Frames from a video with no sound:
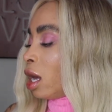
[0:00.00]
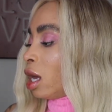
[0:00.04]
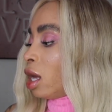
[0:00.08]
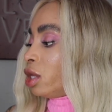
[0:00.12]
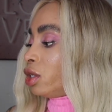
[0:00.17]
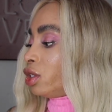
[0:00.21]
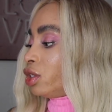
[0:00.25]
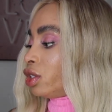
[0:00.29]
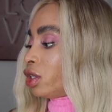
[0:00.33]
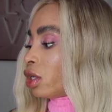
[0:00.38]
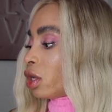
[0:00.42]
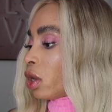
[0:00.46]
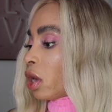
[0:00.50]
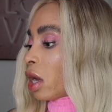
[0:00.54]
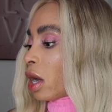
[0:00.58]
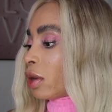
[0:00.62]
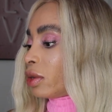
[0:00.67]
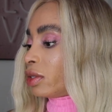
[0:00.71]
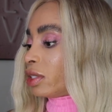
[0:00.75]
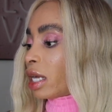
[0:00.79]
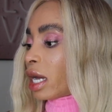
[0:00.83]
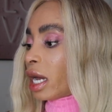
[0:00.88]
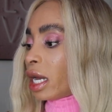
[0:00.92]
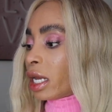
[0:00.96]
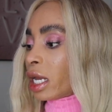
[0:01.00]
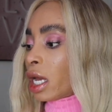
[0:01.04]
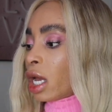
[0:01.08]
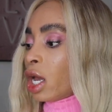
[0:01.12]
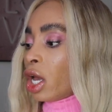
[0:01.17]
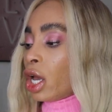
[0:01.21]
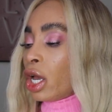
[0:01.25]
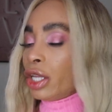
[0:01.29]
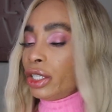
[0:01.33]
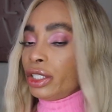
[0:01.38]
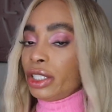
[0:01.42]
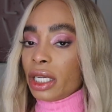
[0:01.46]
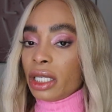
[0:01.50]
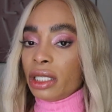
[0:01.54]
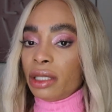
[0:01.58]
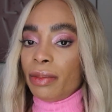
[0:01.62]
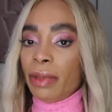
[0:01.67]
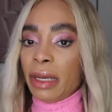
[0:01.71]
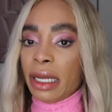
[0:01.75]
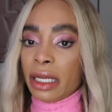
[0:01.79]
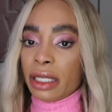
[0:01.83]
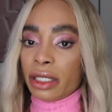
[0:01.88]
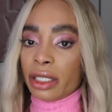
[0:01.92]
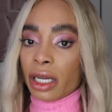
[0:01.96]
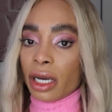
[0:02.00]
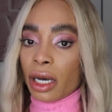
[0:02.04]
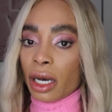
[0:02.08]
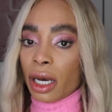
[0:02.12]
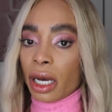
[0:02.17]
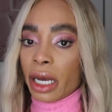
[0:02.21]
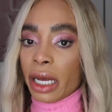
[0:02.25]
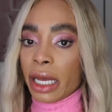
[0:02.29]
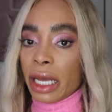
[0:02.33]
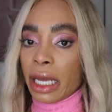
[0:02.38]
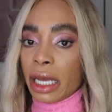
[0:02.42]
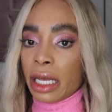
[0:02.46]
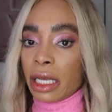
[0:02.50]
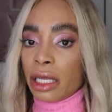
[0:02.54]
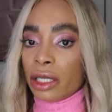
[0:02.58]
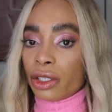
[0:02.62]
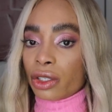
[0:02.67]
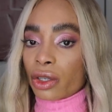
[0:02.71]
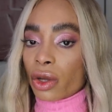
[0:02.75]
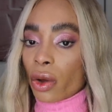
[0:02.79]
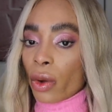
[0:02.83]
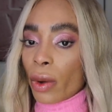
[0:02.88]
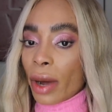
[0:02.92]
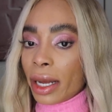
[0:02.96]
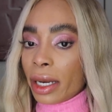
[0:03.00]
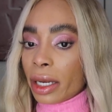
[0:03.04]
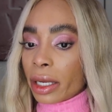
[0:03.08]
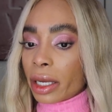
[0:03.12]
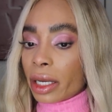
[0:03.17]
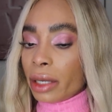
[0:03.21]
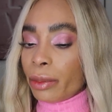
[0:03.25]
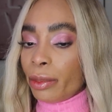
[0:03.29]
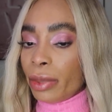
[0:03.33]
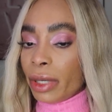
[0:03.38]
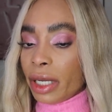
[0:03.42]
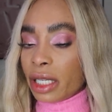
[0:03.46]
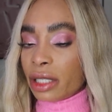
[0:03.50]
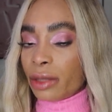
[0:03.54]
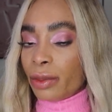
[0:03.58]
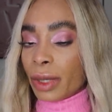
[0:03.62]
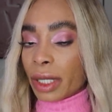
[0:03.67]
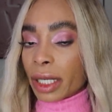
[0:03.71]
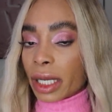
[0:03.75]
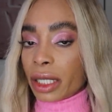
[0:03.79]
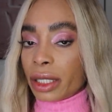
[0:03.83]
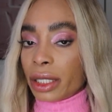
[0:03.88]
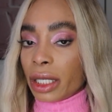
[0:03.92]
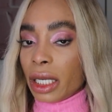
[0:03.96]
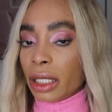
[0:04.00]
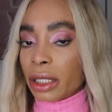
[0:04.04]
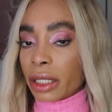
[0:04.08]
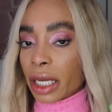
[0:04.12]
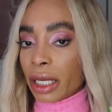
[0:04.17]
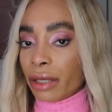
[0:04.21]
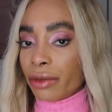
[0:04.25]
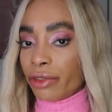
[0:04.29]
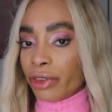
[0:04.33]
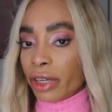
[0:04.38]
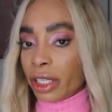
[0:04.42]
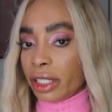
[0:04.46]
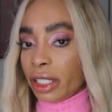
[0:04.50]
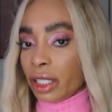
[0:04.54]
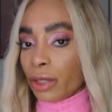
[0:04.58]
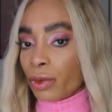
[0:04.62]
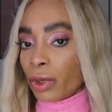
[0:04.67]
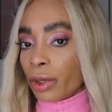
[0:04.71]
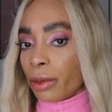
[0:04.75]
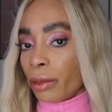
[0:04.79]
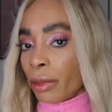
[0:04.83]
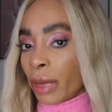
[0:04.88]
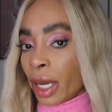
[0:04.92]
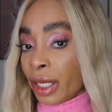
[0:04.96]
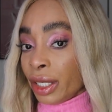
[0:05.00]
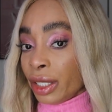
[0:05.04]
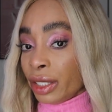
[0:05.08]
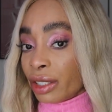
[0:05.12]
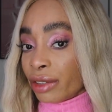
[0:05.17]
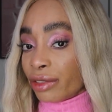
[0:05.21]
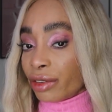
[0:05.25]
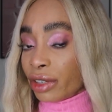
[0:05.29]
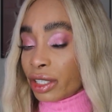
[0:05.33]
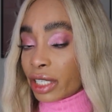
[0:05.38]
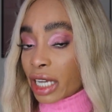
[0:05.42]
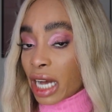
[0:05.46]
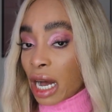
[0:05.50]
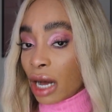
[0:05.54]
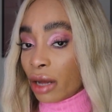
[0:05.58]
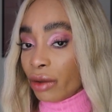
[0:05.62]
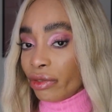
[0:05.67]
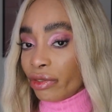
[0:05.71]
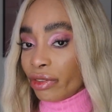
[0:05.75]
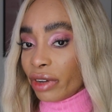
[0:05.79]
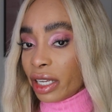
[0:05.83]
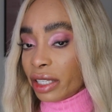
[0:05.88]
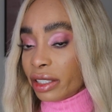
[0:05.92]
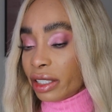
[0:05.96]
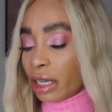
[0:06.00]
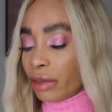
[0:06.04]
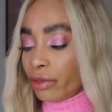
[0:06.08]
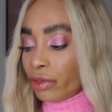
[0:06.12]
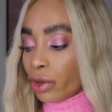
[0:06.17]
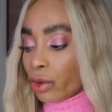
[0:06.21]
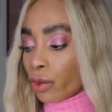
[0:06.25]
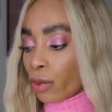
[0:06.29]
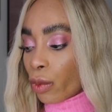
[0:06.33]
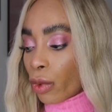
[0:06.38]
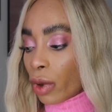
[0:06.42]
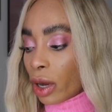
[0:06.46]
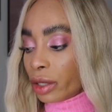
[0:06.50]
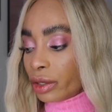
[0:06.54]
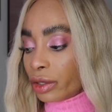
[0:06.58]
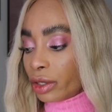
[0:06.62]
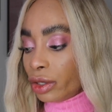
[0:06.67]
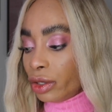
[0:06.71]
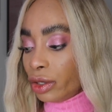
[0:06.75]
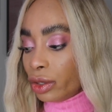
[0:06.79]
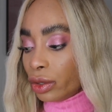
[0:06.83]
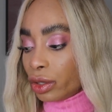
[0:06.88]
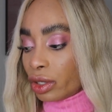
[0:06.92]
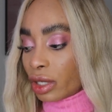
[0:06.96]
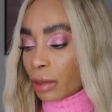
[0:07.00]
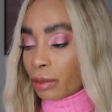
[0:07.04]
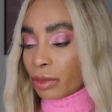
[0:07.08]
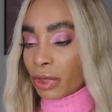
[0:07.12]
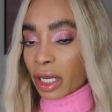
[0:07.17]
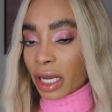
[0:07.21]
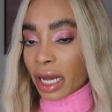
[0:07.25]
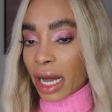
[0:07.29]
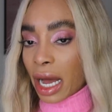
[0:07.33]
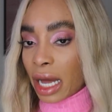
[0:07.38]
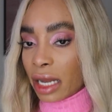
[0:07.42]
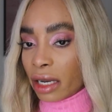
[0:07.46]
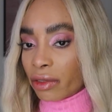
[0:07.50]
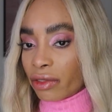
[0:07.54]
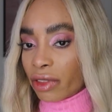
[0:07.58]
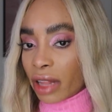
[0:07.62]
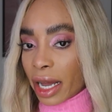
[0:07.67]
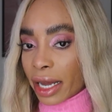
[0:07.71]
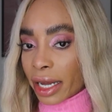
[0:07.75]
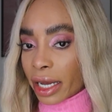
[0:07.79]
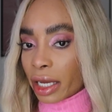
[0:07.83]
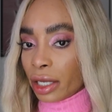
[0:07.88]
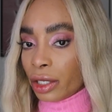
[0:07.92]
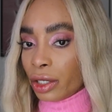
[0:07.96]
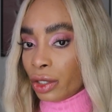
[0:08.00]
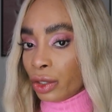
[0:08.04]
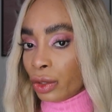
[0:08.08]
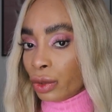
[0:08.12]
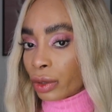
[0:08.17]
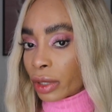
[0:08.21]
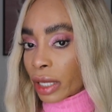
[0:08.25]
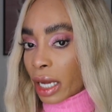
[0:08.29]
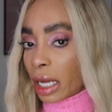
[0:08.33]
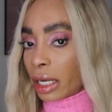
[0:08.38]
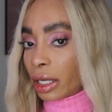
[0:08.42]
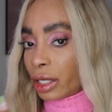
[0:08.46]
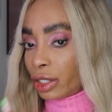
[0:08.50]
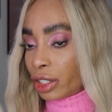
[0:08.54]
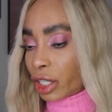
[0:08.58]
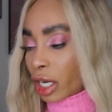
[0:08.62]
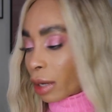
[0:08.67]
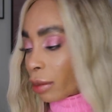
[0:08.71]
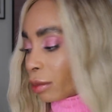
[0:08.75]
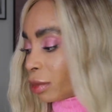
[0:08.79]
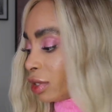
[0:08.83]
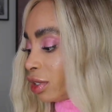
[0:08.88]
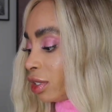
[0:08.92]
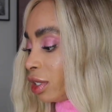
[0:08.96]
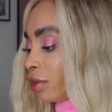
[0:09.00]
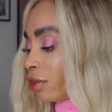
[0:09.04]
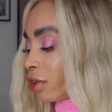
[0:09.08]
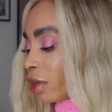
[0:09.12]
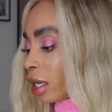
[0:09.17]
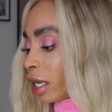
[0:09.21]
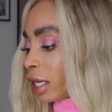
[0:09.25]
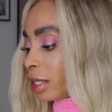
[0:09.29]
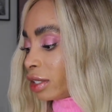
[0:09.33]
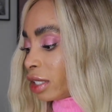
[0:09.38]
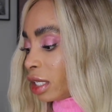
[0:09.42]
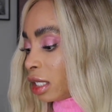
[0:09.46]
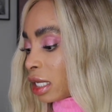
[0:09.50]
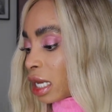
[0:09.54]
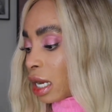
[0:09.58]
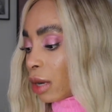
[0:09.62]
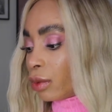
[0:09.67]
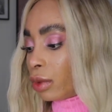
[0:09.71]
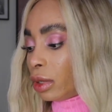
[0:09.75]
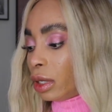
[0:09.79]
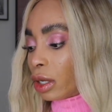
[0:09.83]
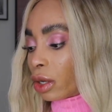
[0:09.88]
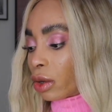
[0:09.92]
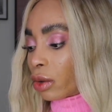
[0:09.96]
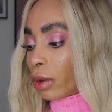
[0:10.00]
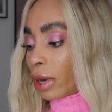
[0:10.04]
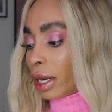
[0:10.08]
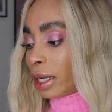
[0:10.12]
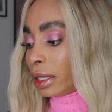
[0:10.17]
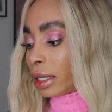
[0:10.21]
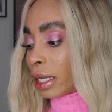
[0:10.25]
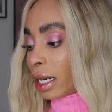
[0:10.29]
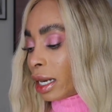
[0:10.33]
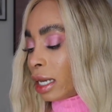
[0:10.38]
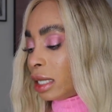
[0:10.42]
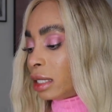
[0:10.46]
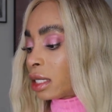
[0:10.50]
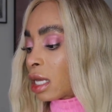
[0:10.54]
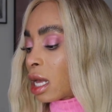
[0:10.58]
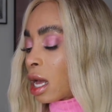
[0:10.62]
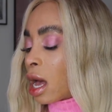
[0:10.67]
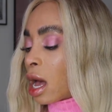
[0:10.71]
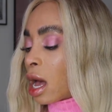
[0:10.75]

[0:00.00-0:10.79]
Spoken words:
So I was like, this blazer is quite a good piece because it can fit in with many different outfits. If you want to do something kind of like a nude kind of check material, I think that would look quite nice.